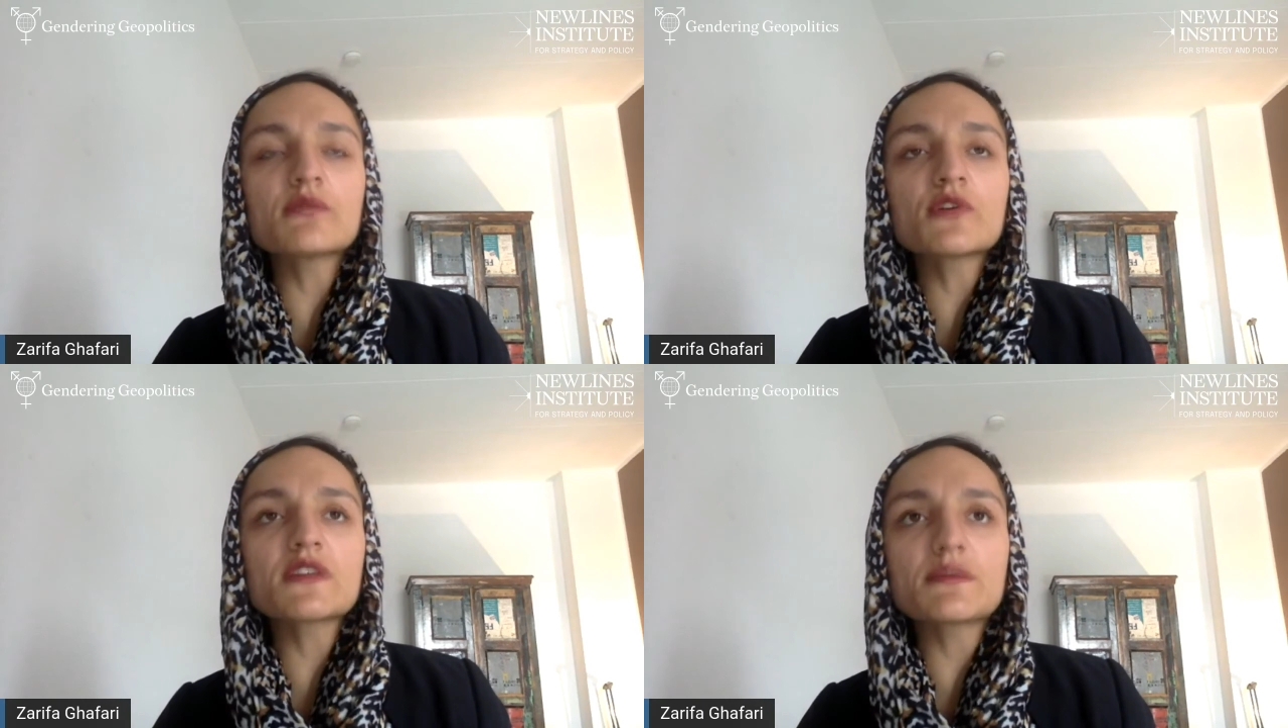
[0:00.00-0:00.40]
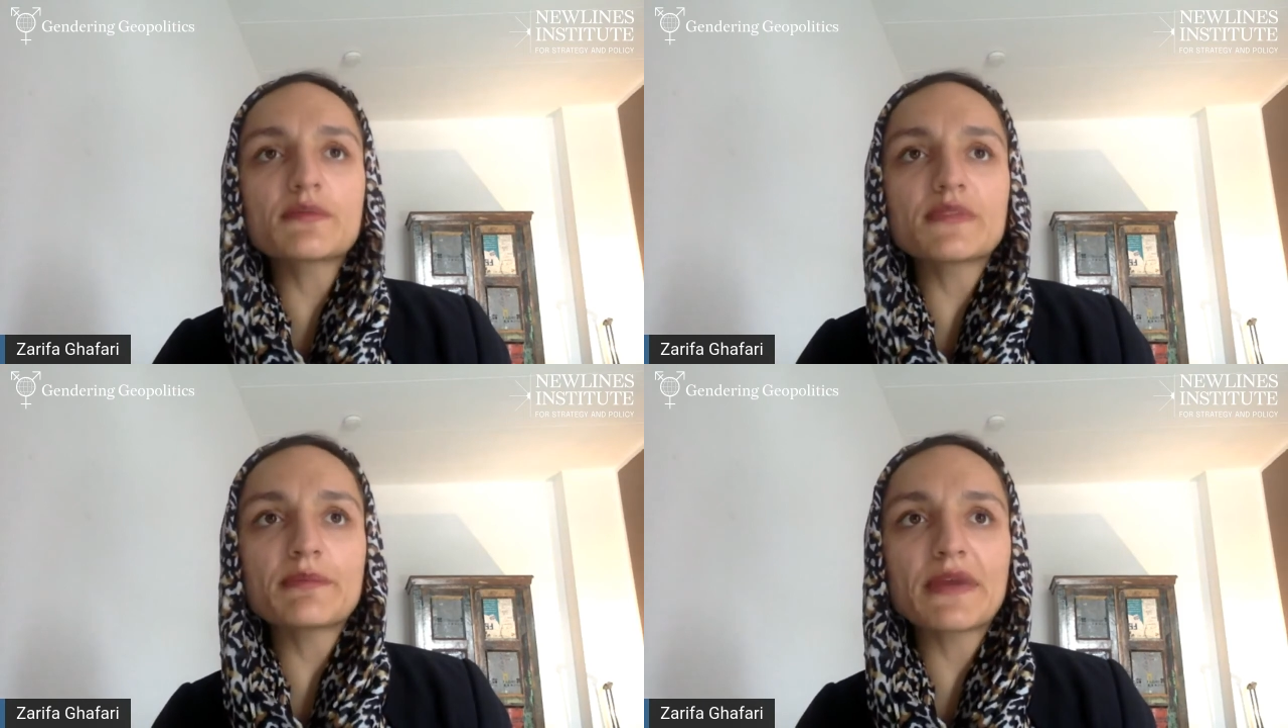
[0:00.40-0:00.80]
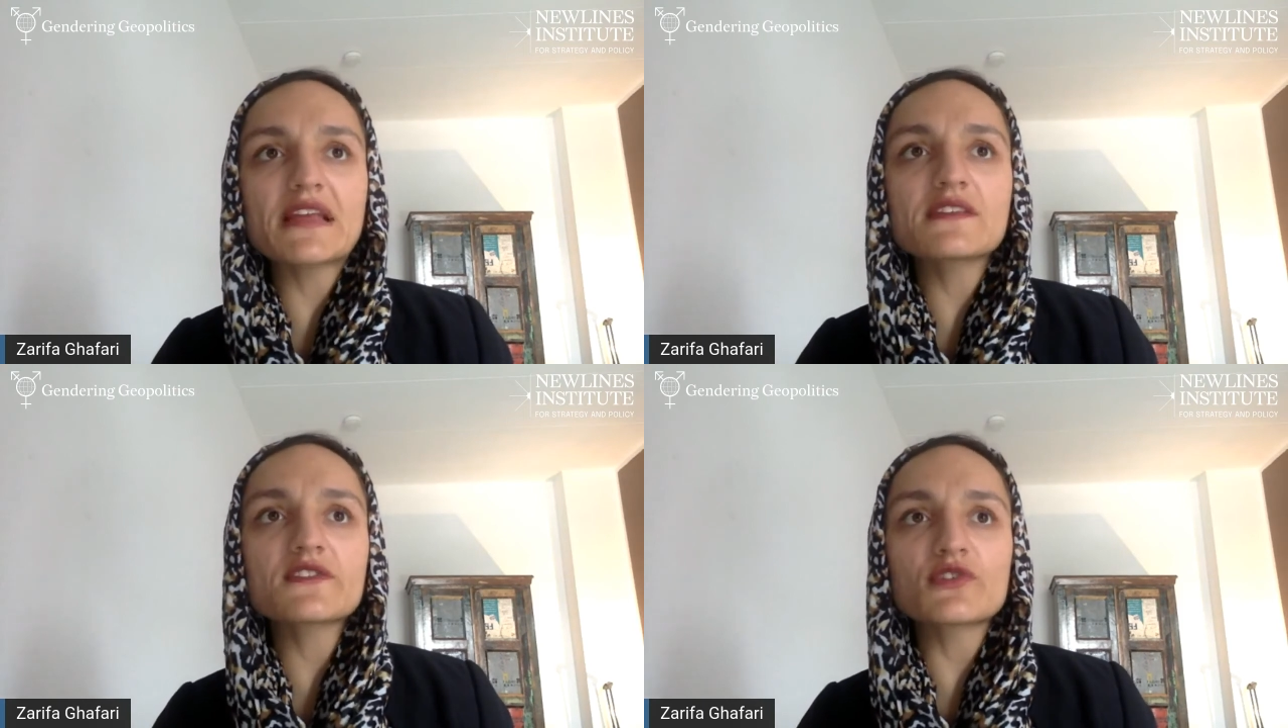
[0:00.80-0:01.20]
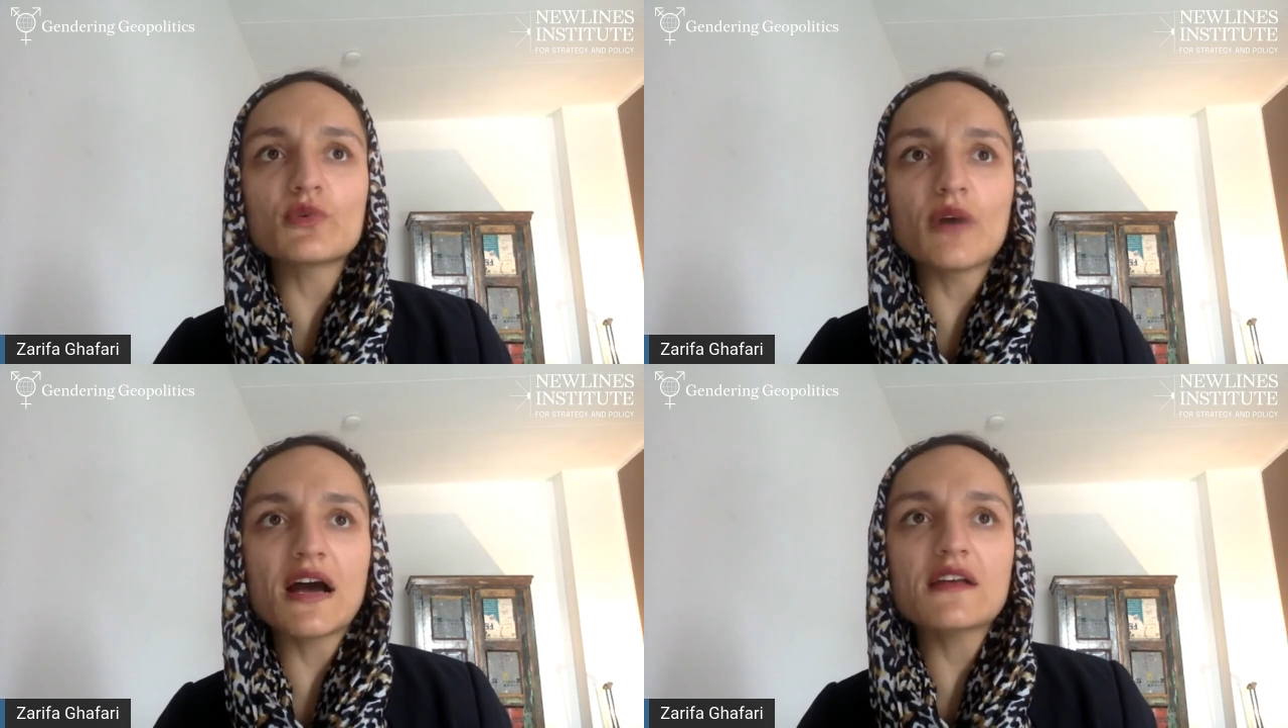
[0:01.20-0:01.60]
more depends
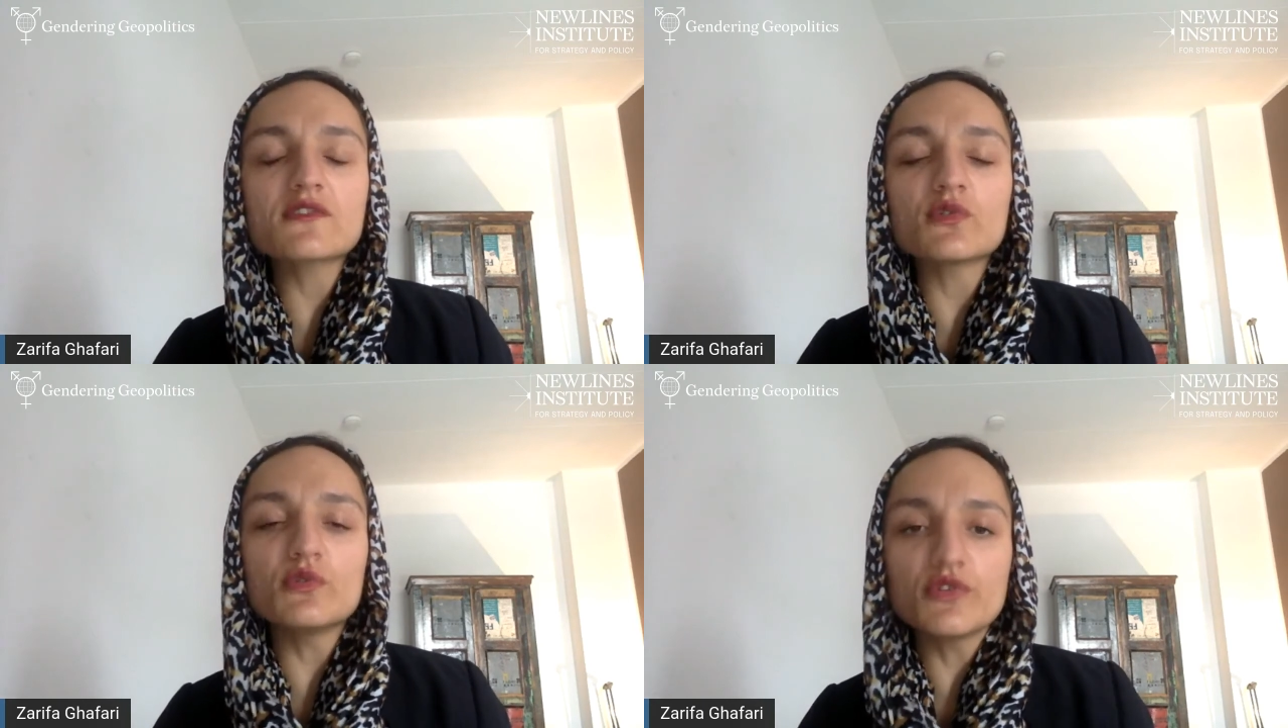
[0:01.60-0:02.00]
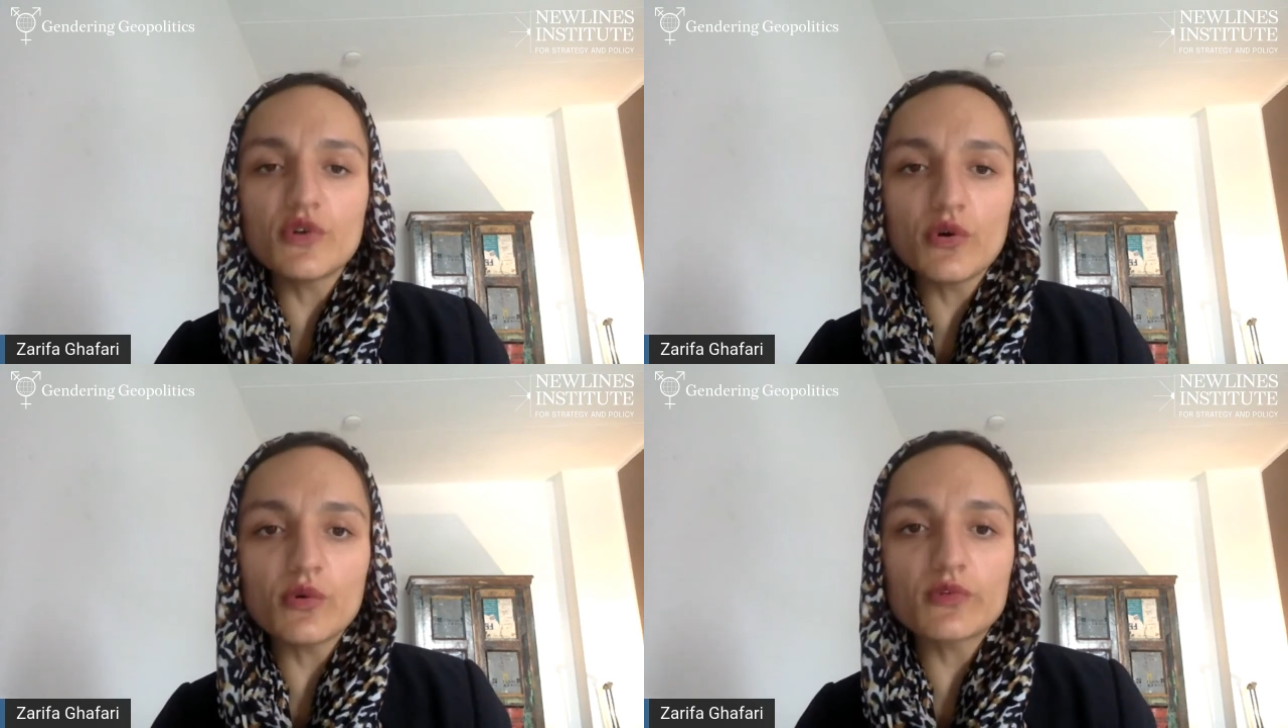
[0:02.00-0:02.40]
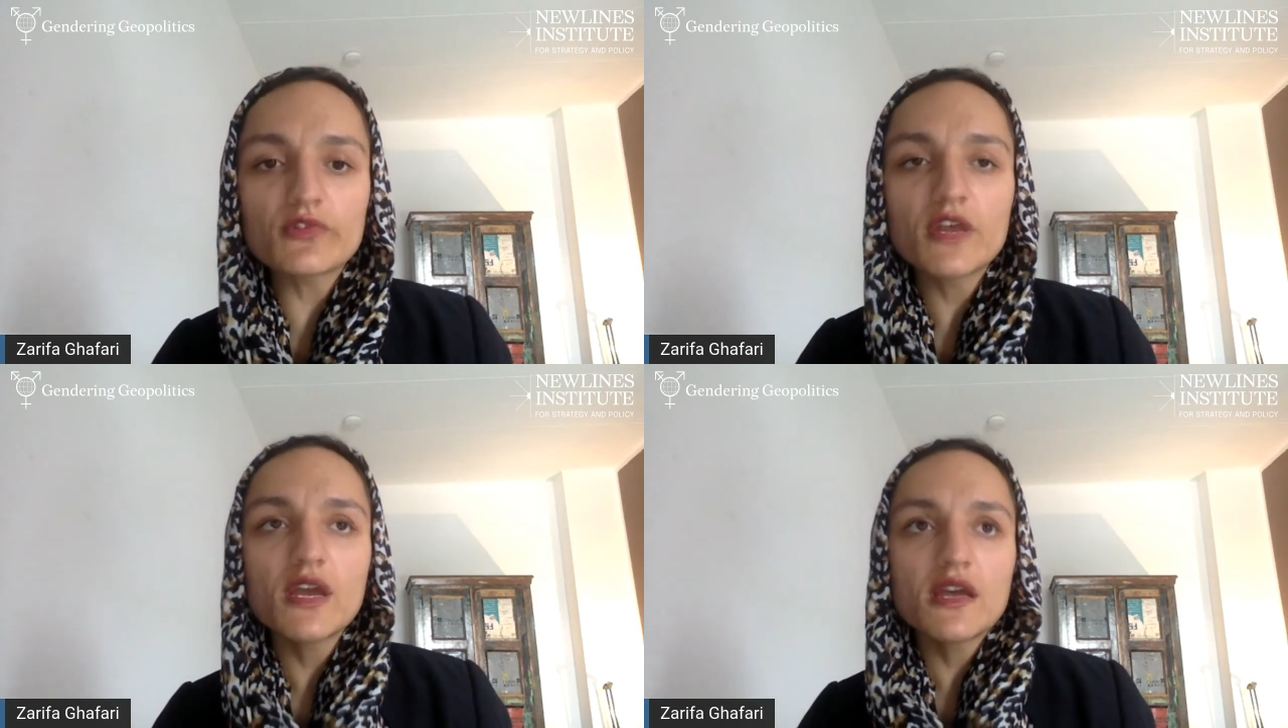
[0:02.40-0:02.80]
to us who knows.